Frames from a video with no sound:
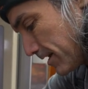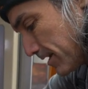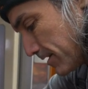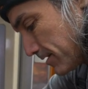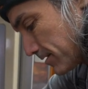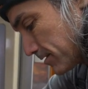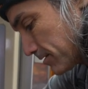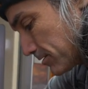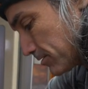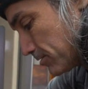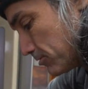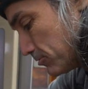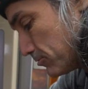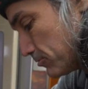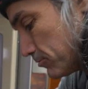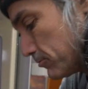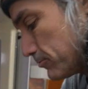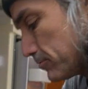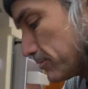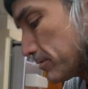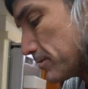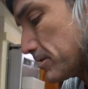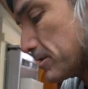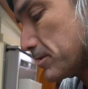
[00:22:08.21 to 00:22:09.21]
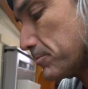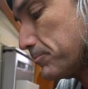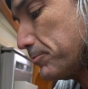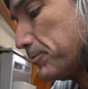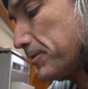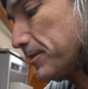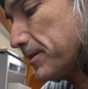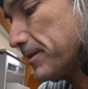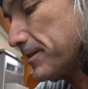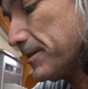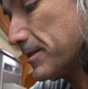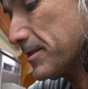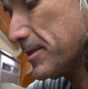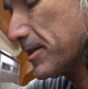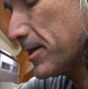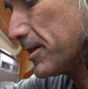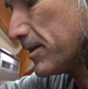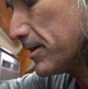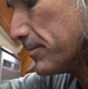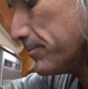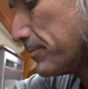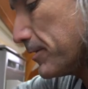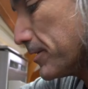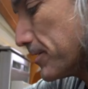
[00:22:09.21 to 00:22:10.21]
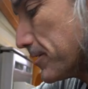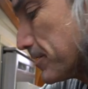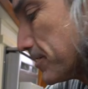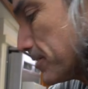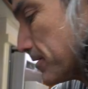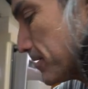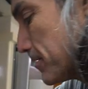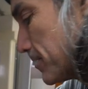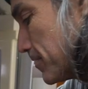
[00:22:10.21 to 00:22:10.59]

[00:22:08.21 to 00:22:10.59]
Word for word: And so we're just putting in a ton of butter.